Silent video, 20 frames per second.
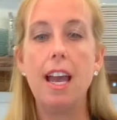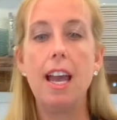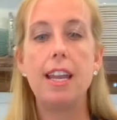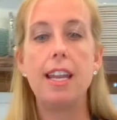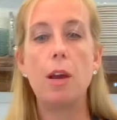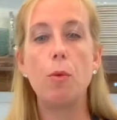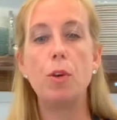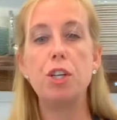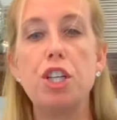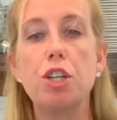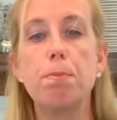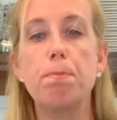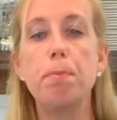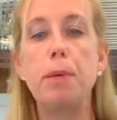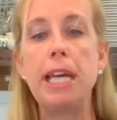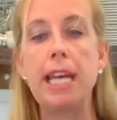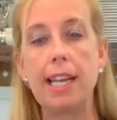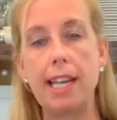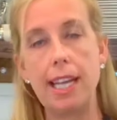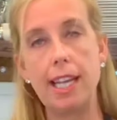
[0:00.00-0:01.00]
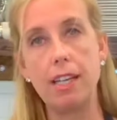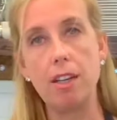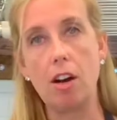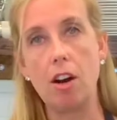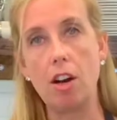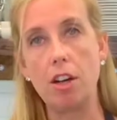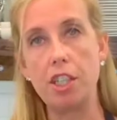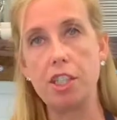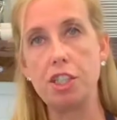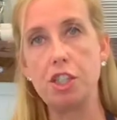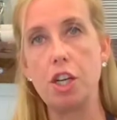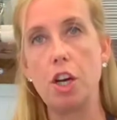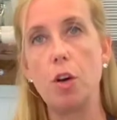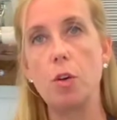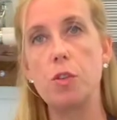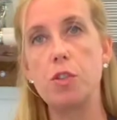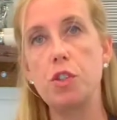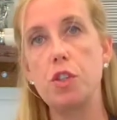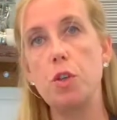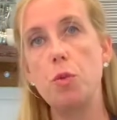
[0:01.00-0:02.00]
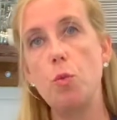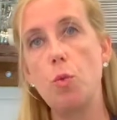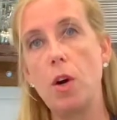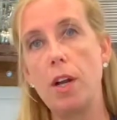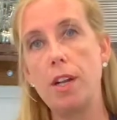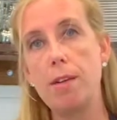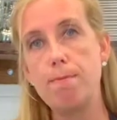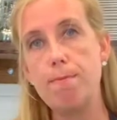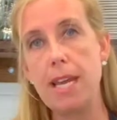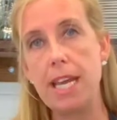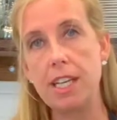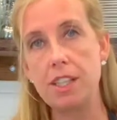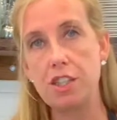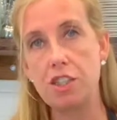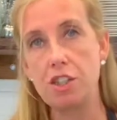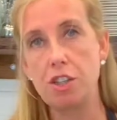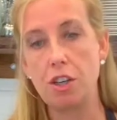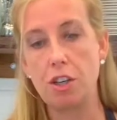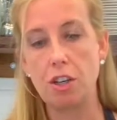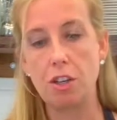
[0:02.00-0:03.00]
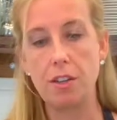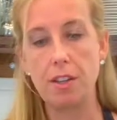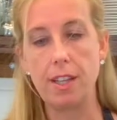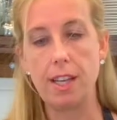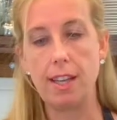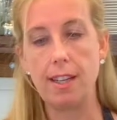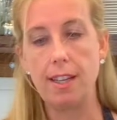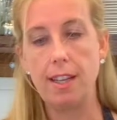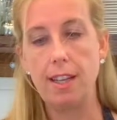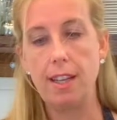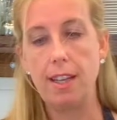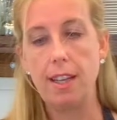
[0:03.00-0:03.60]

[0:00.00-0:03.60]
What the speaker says: Now when picking artichokes, you want to make sure that